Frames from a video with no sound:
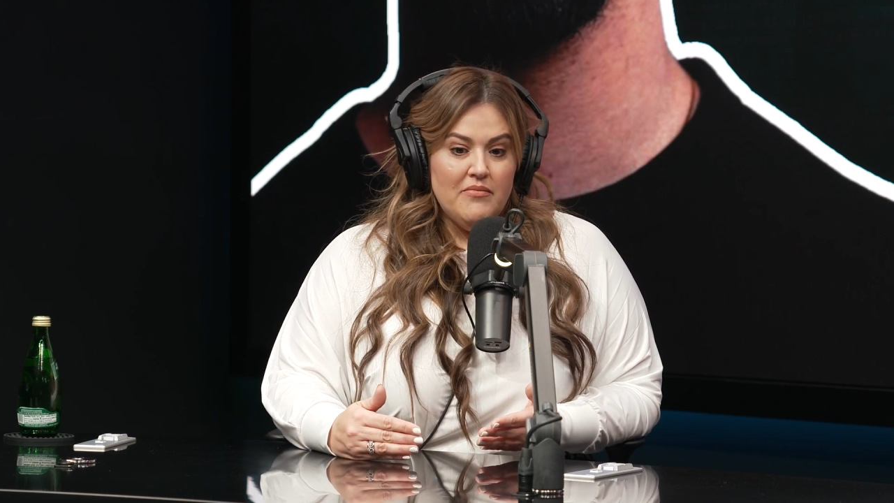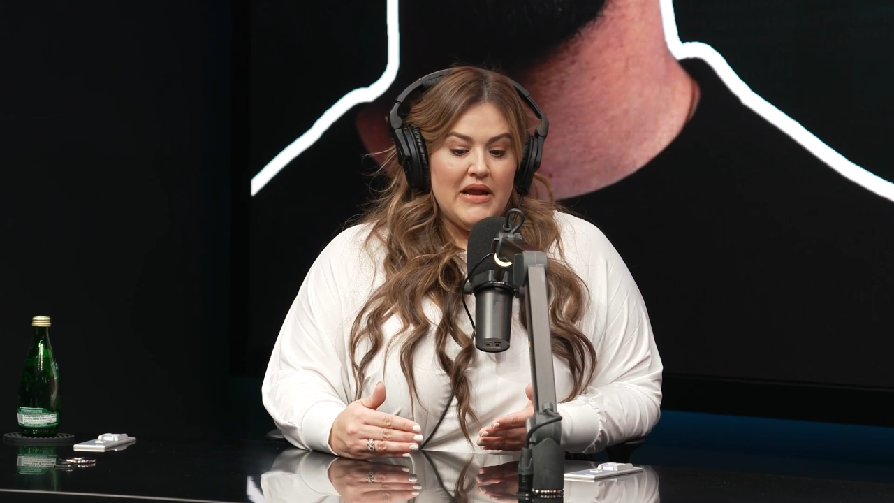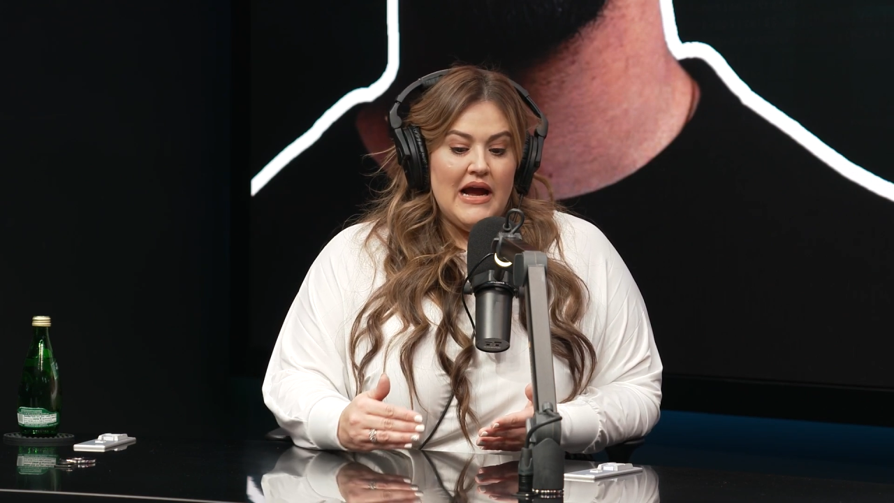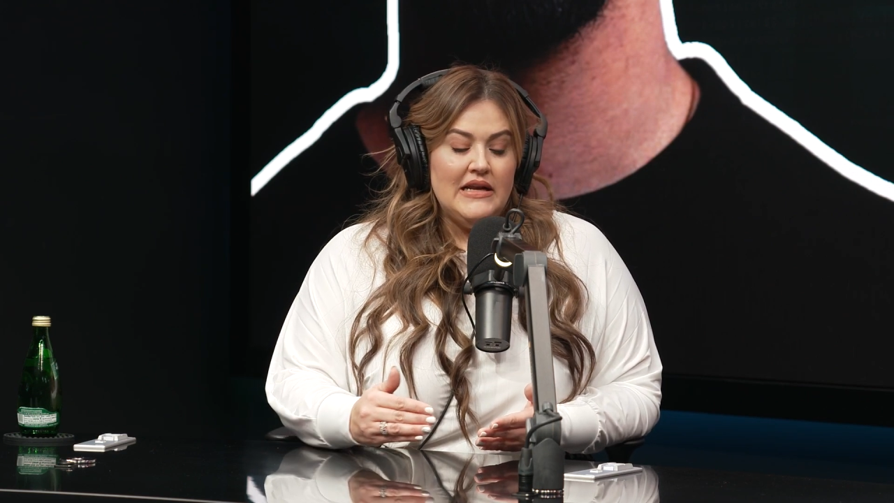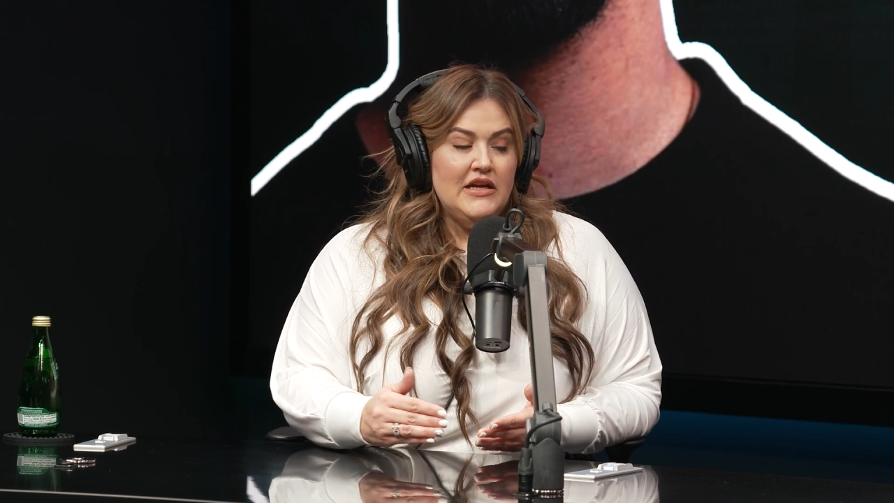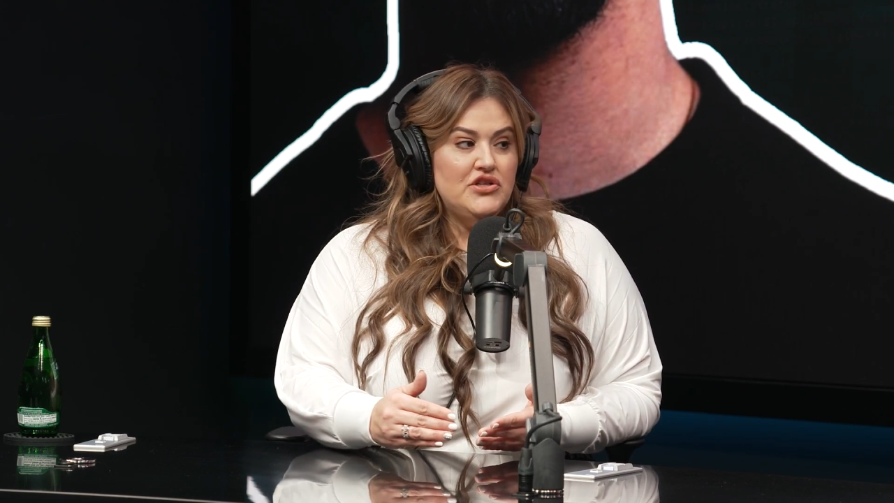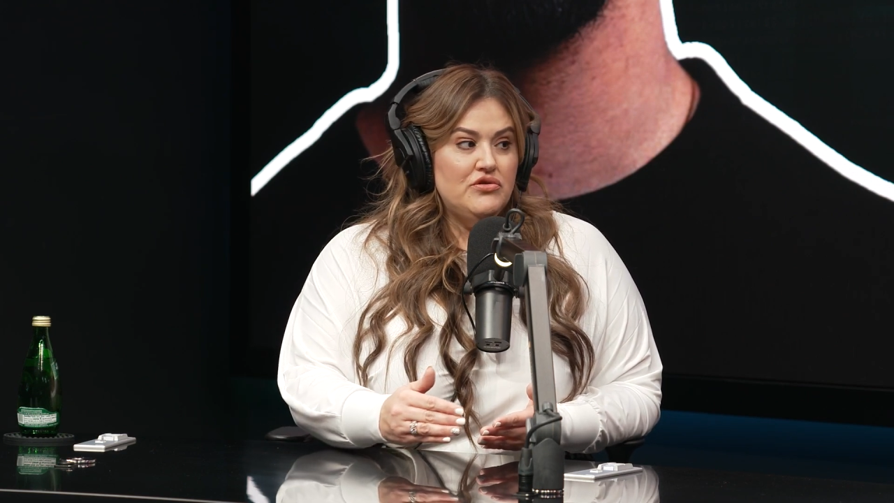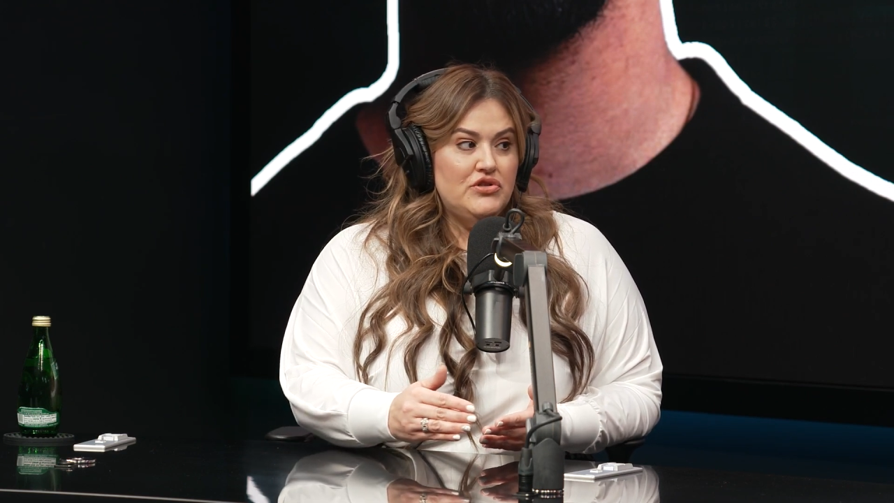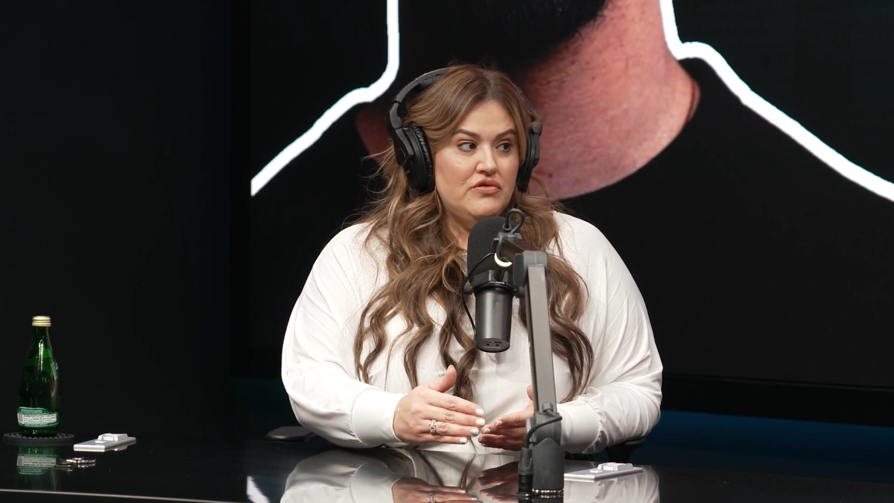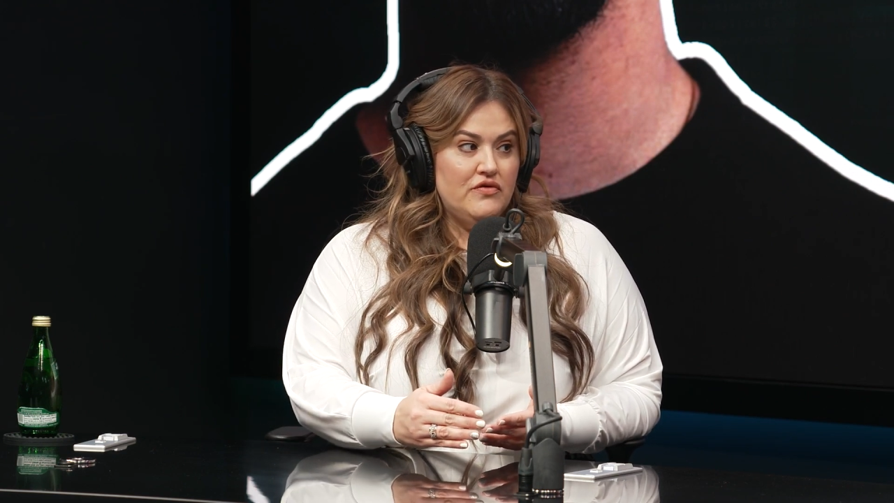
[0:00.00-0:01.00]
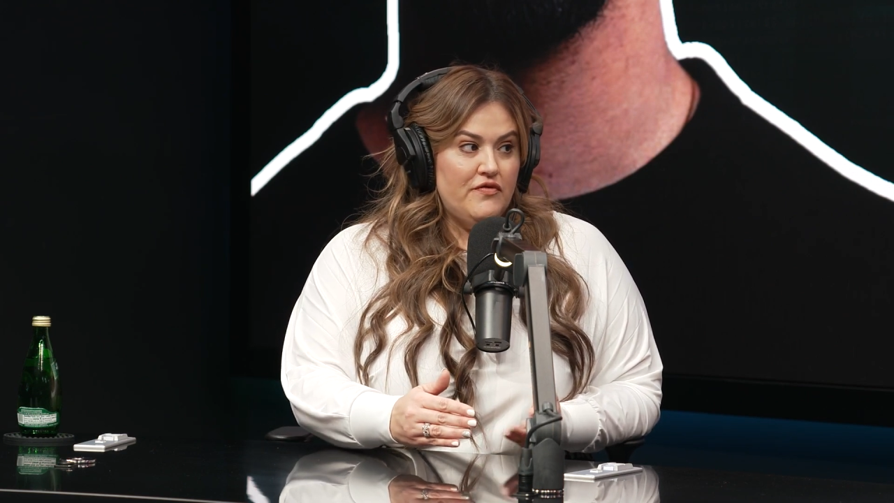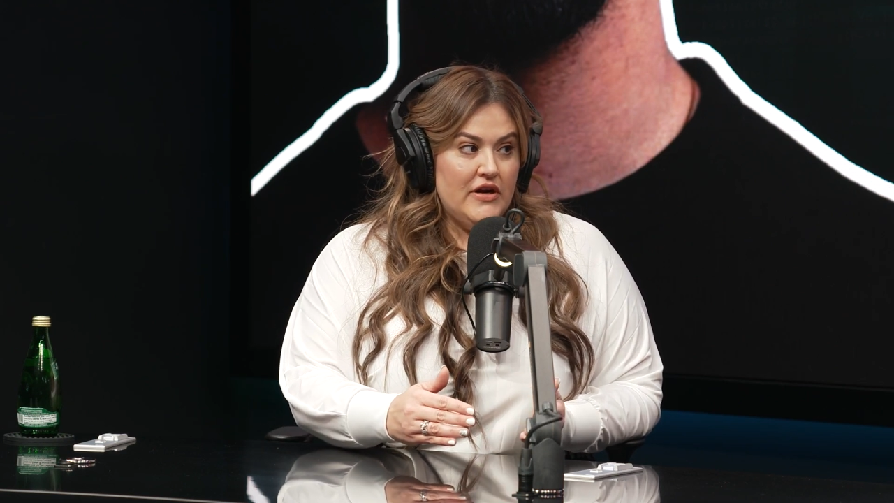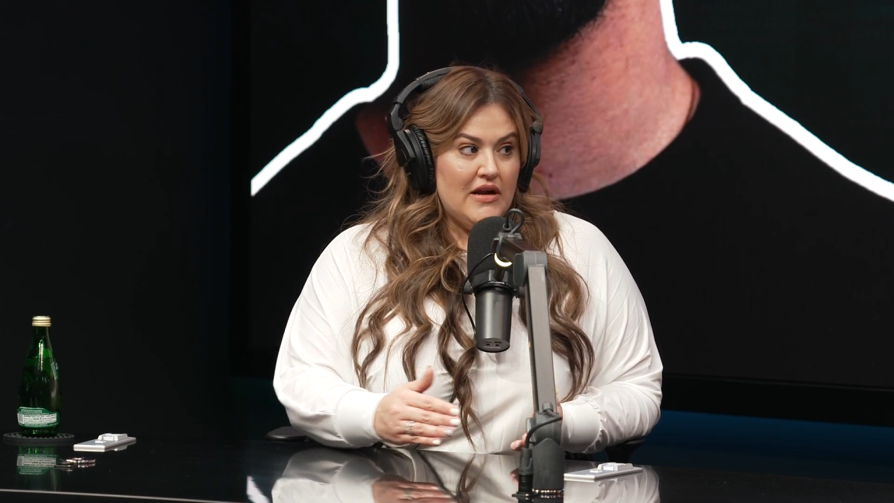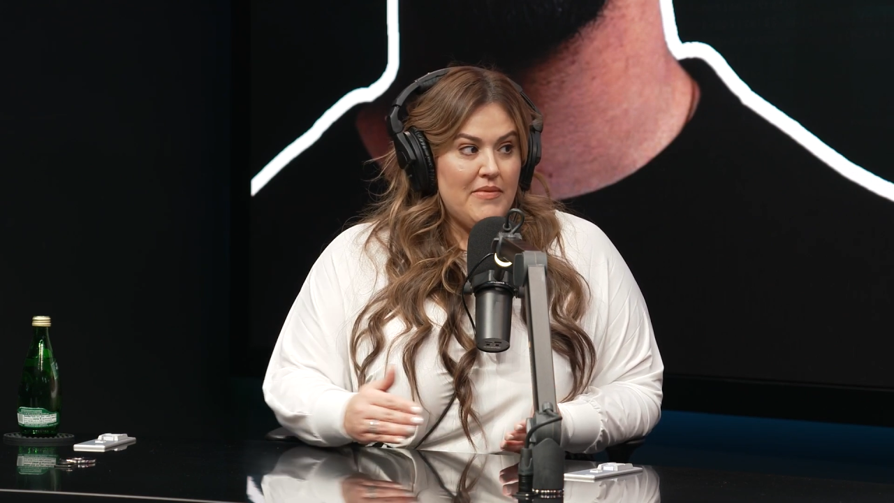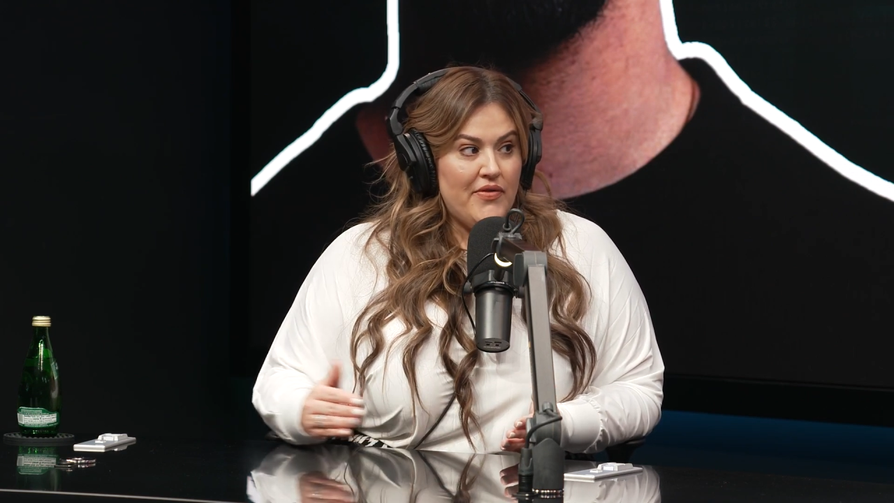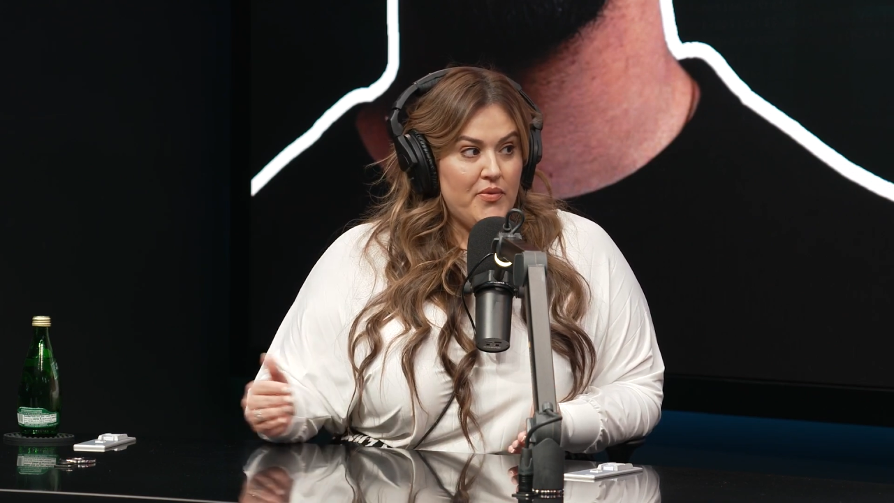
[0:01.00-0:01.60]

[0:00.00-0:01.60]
but I need you to forget about